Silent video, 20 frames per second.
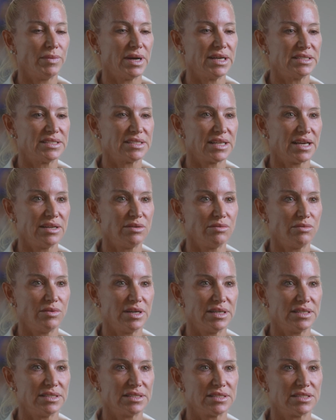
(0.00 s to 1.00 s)
my son
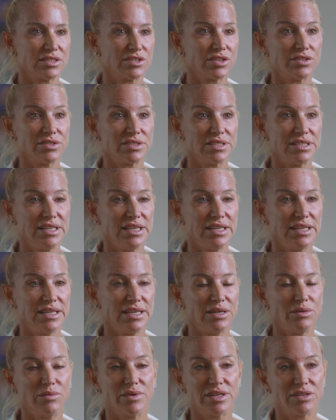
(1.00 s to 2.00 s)
was 13,
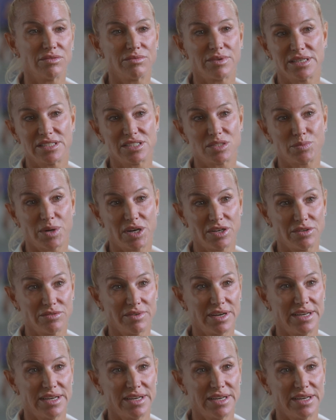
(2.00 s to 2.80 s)
he wanted to run a Spartan